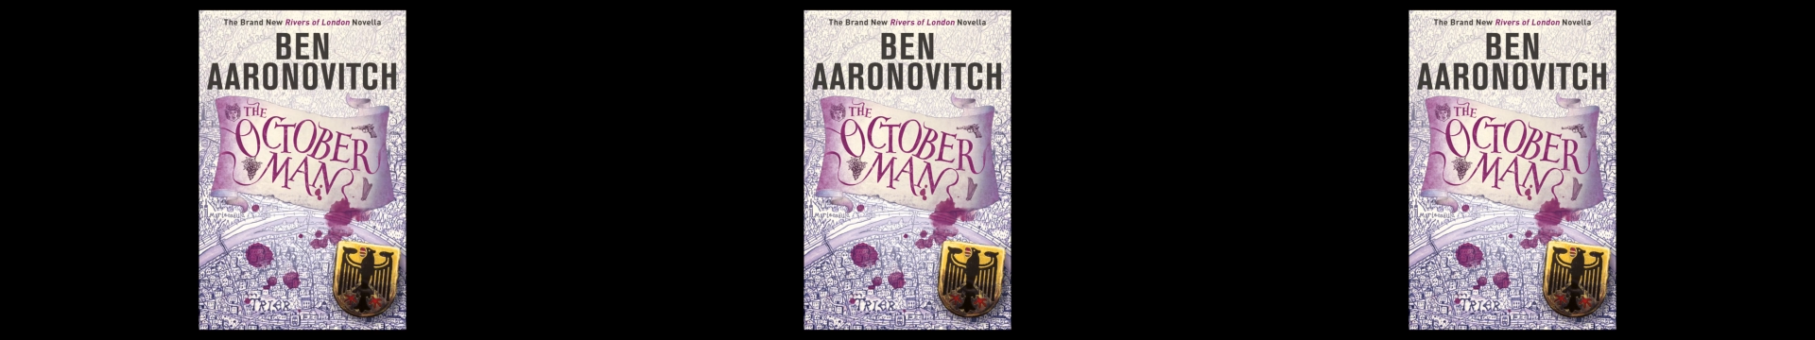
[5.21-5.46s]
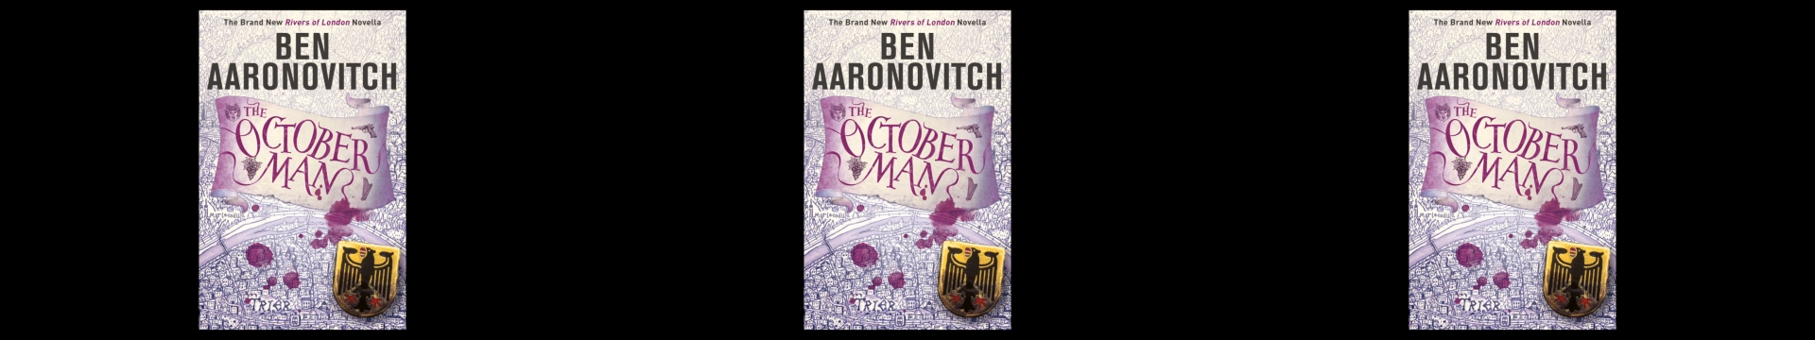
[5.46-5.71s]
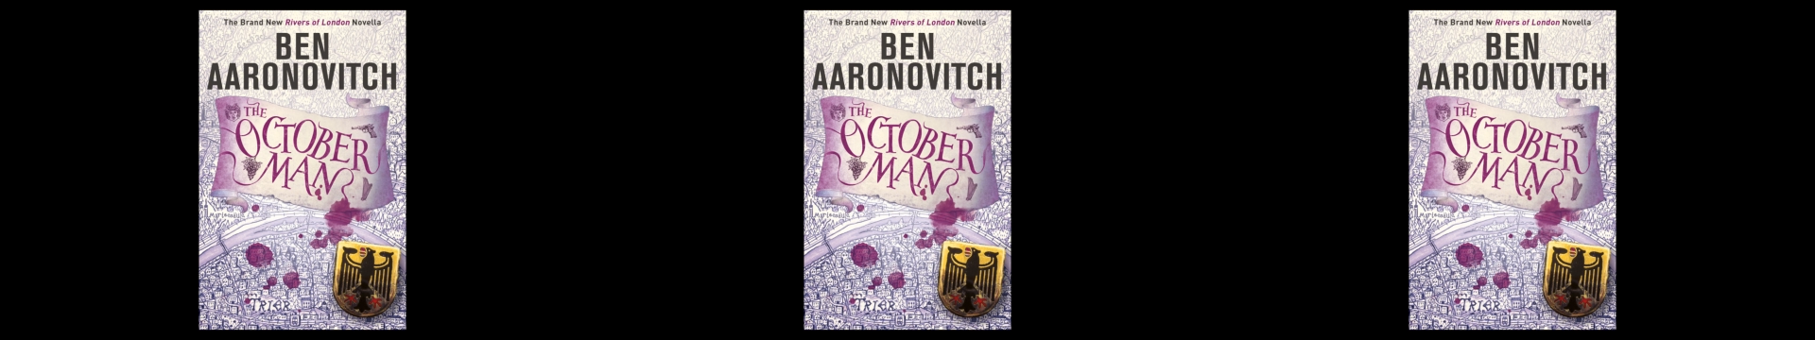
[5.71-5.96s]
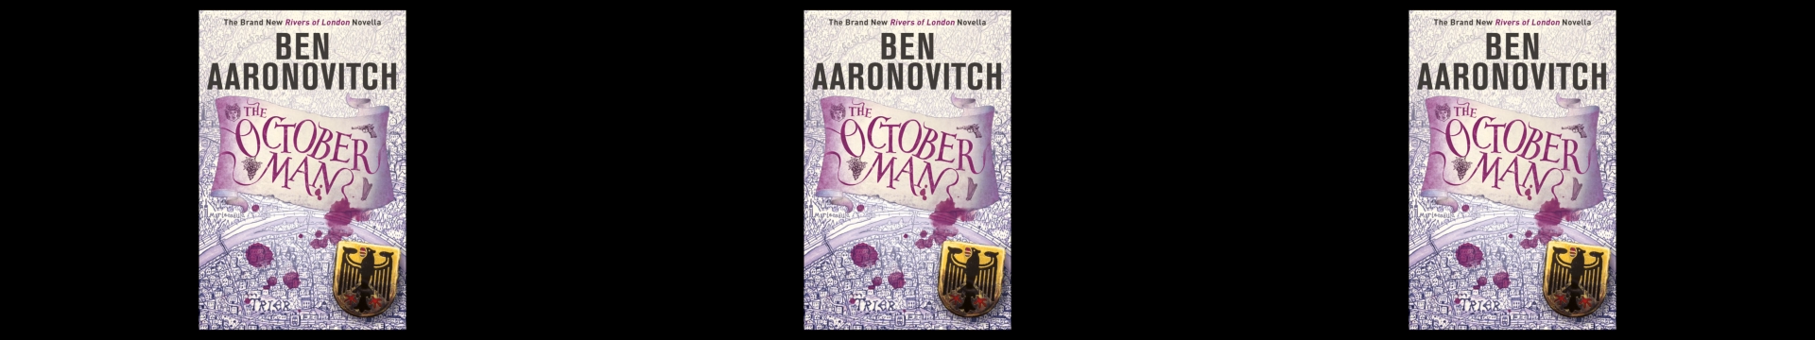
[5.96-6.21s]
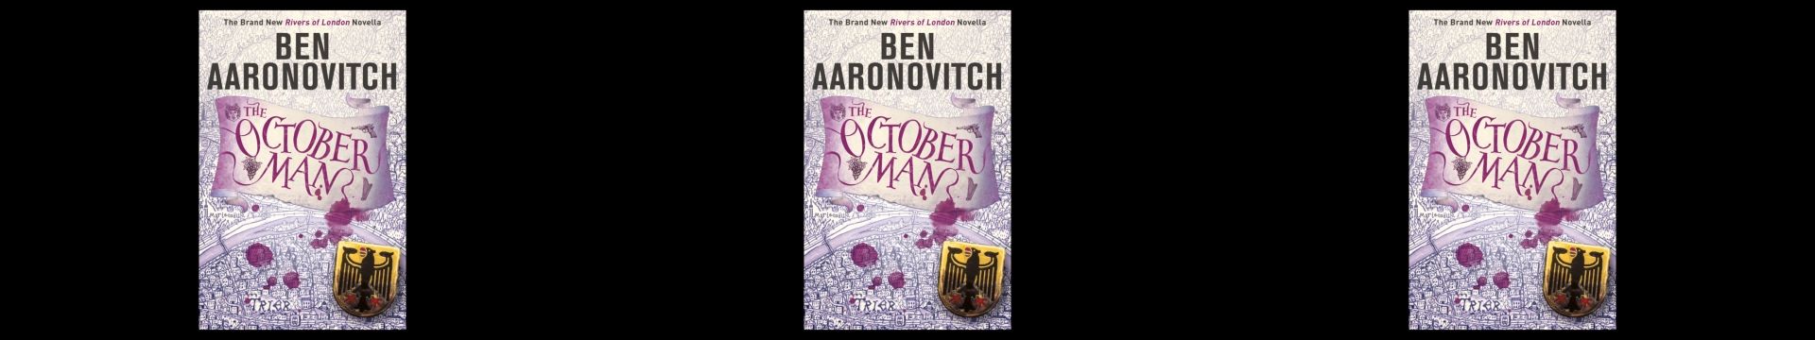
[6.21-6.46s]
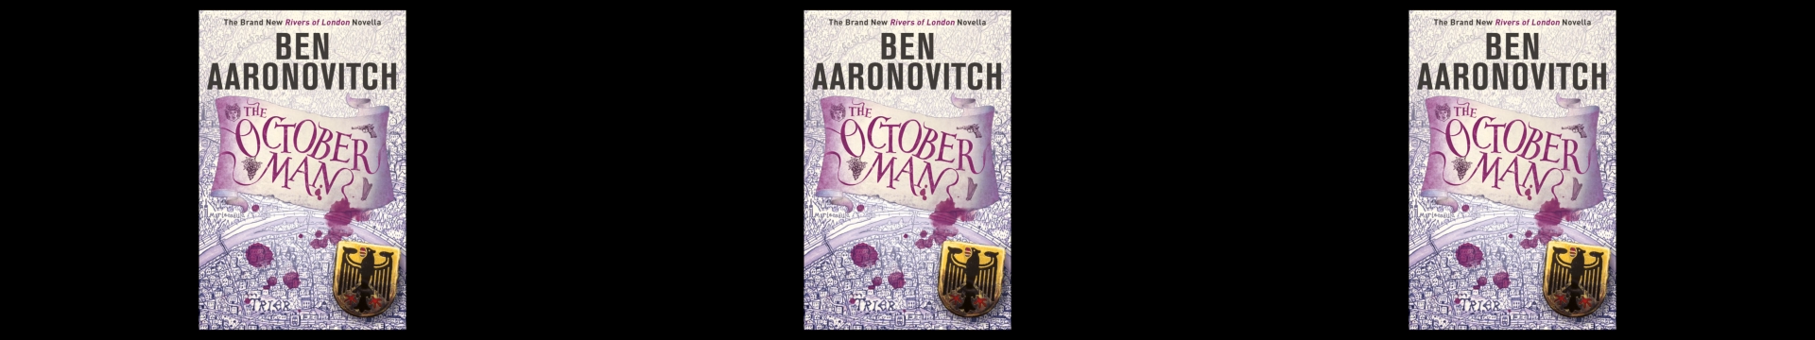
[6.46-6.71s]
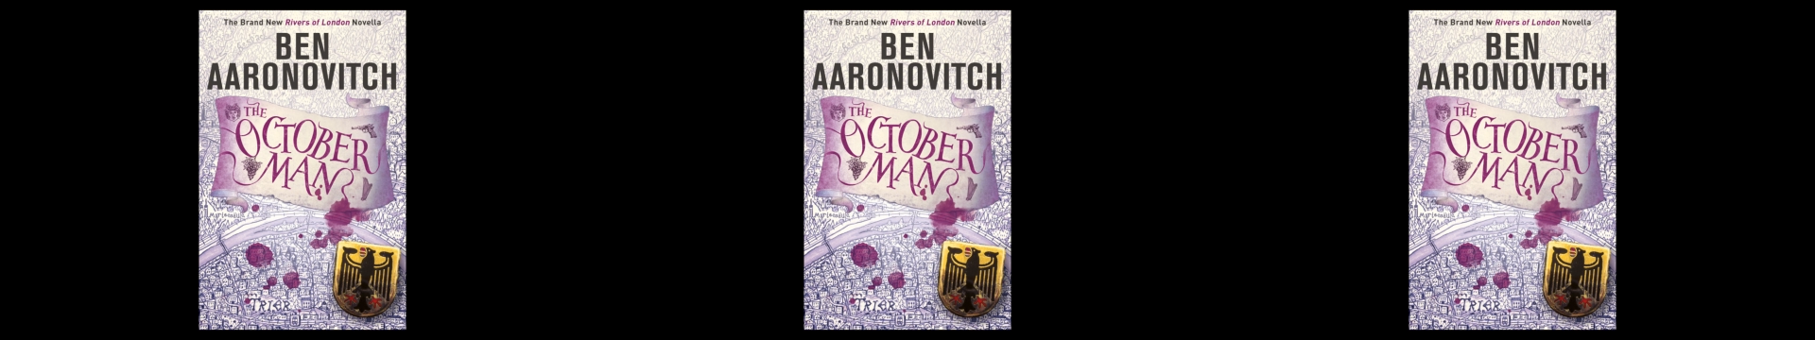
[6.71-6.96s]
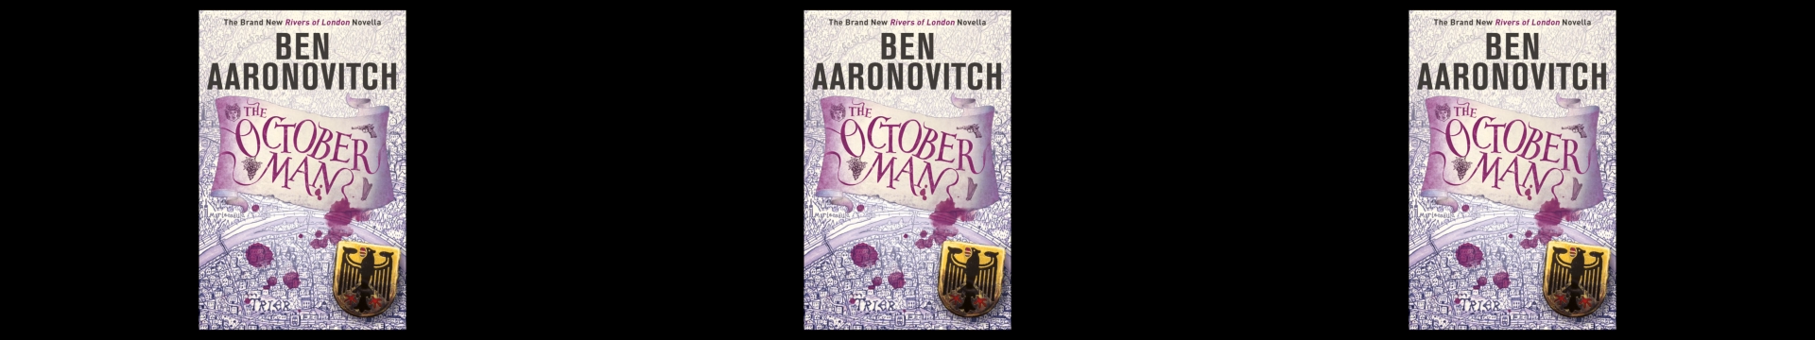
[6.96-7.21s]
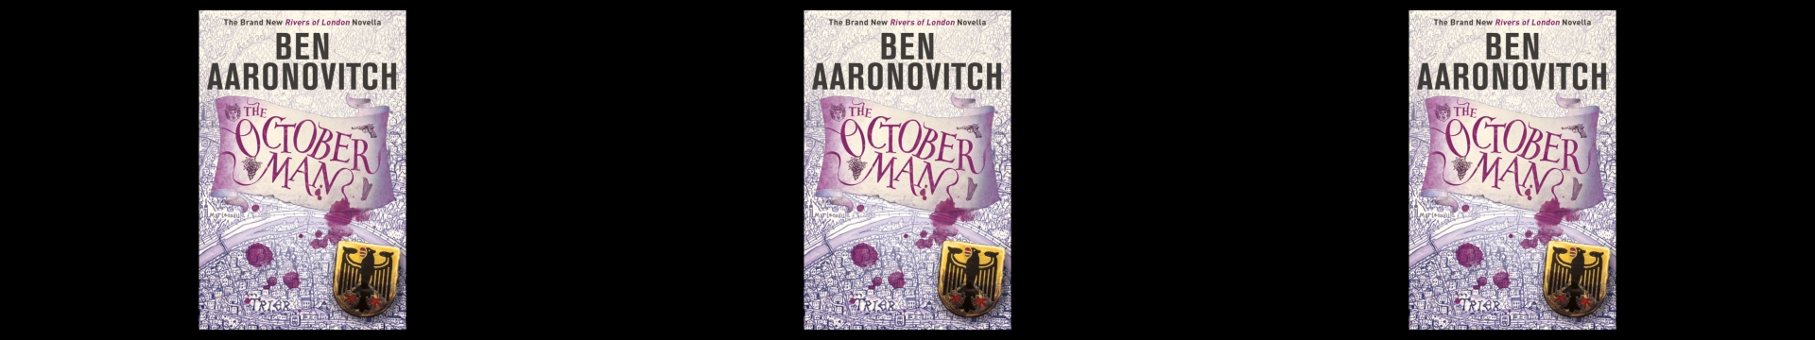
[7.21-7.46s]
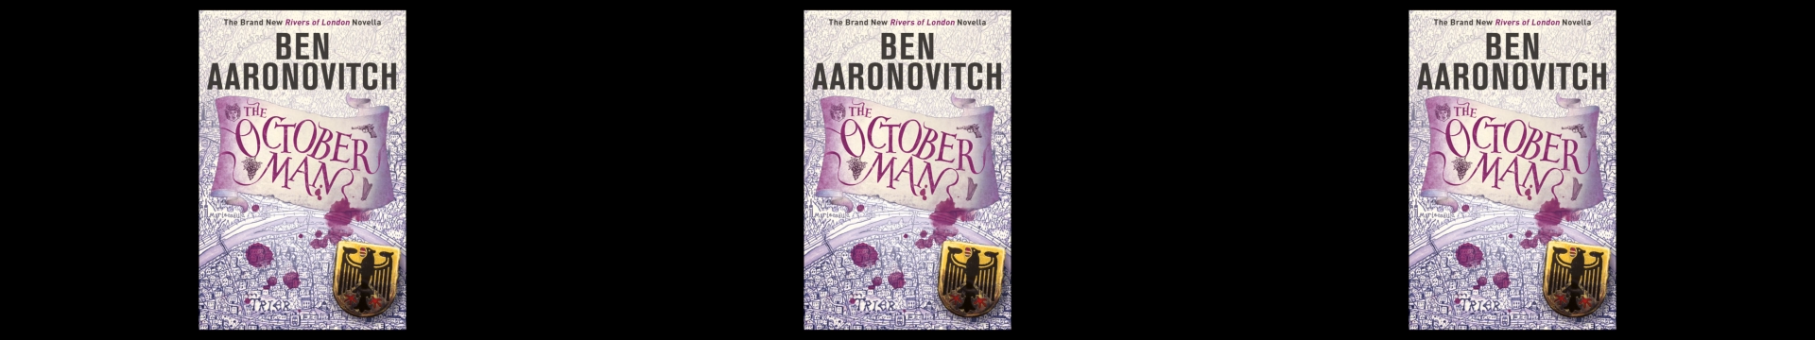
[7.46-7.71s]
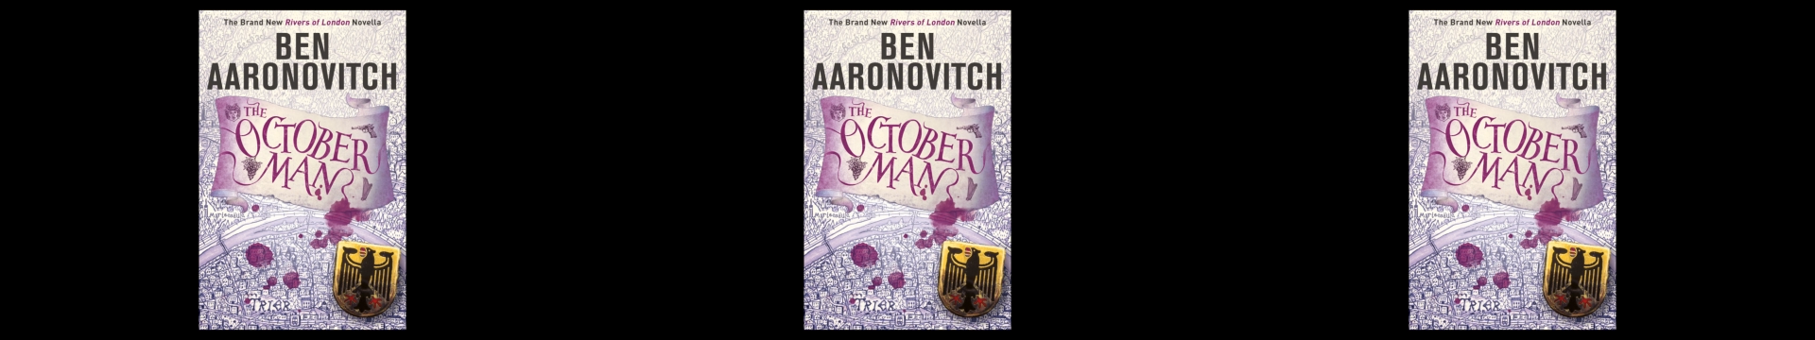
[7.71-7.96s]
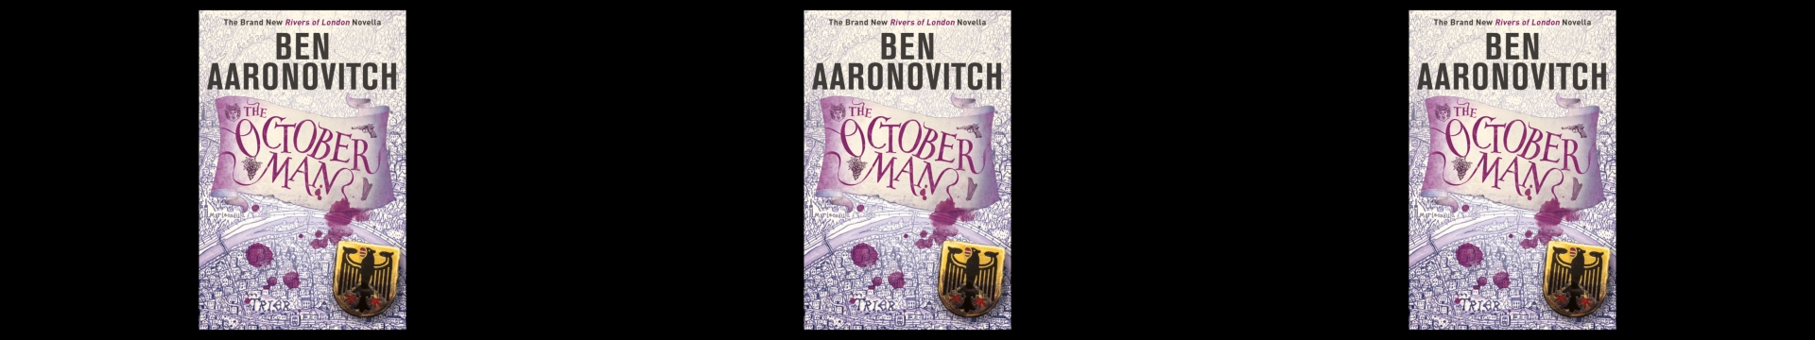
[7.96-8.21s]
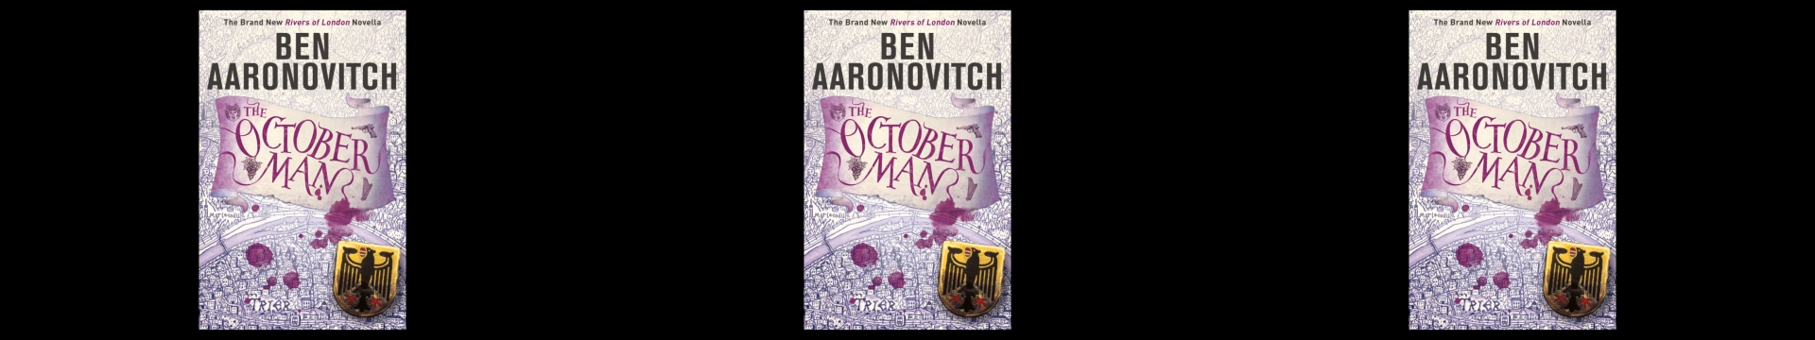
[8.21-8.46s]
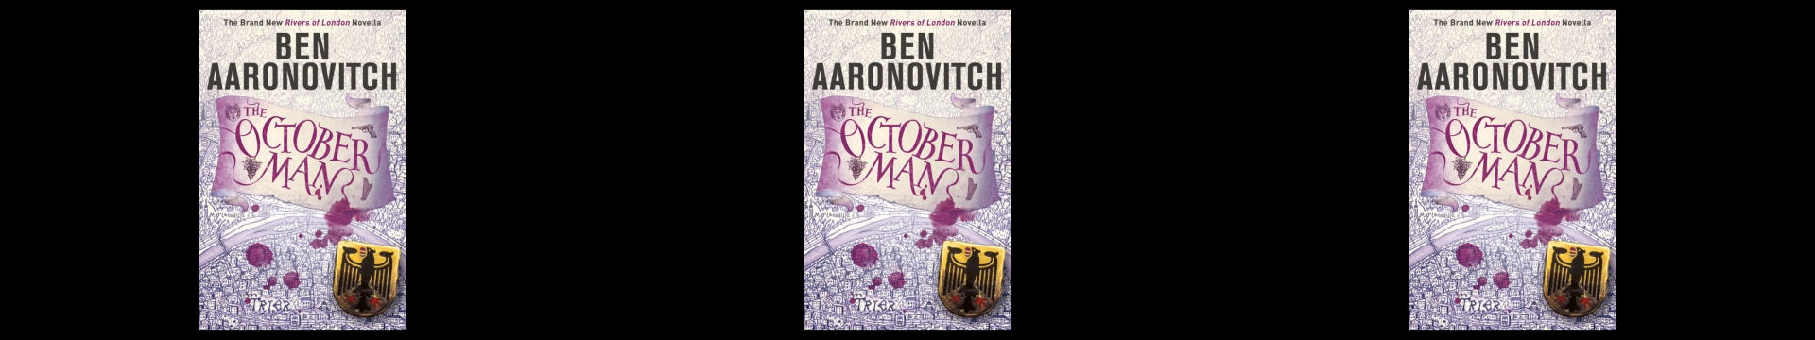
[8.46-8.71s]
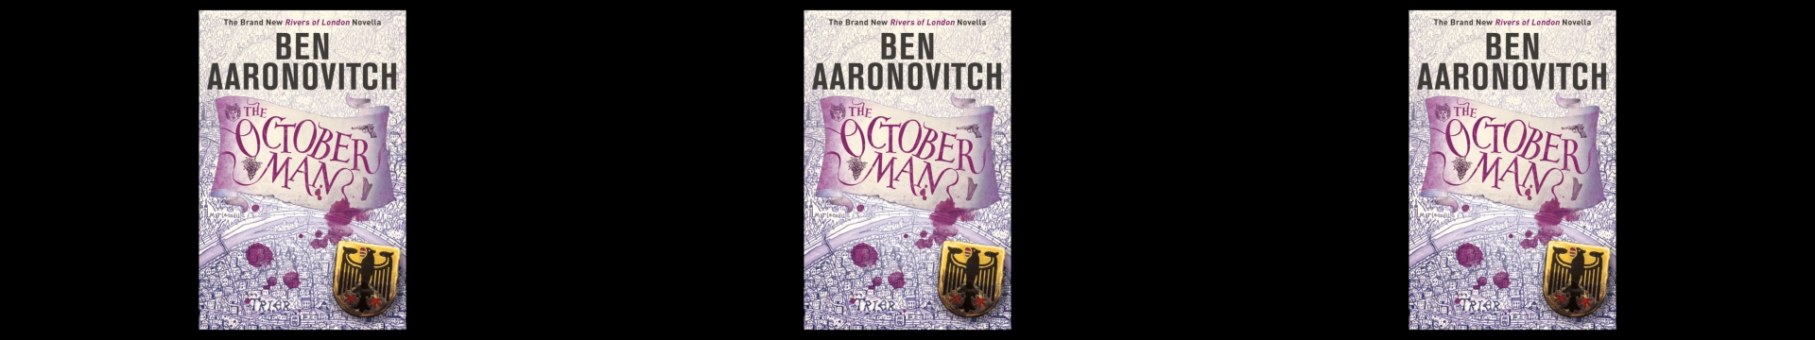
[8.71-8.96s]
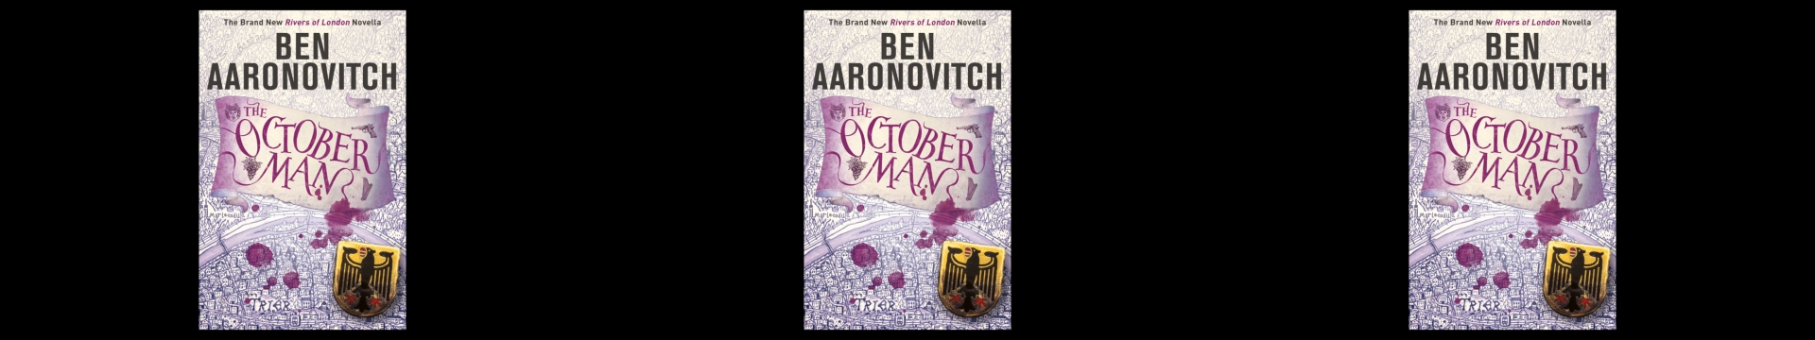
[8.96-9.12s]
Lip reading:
Nobody's mouth can be seen.